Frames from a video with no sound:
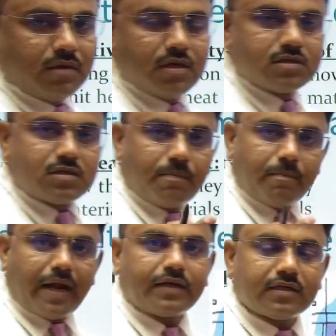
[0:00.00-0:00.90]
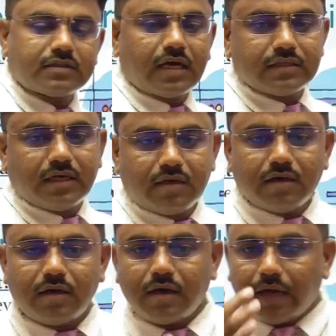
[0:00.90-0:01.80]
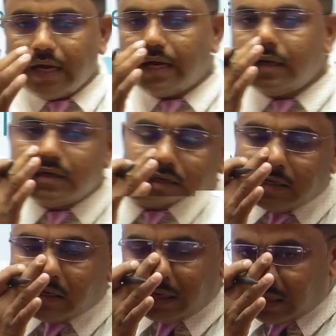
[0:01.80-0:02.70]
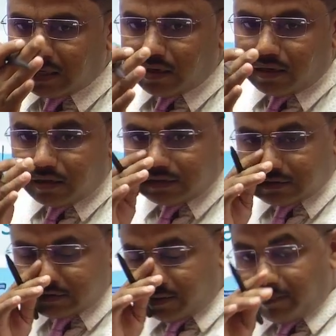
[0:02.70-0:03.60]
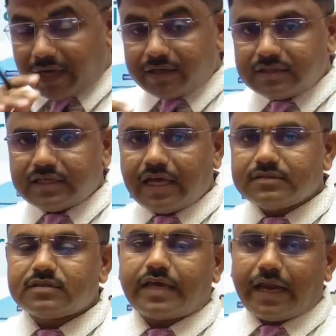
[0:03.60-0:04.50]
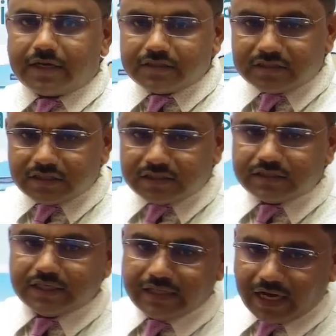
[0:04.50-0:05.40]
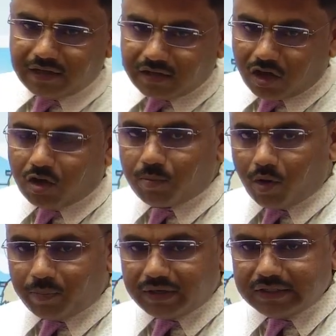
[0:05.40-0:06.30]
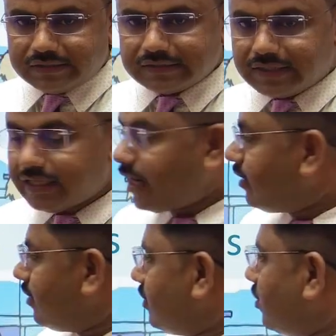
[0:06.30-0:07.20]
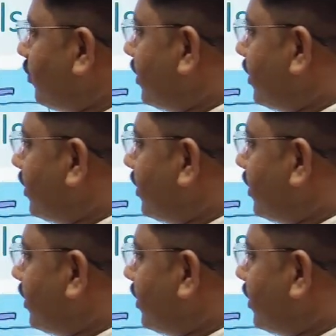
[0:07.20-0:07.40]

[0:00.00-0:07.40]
some matters are there and some matters has characteristics in that or properties in that we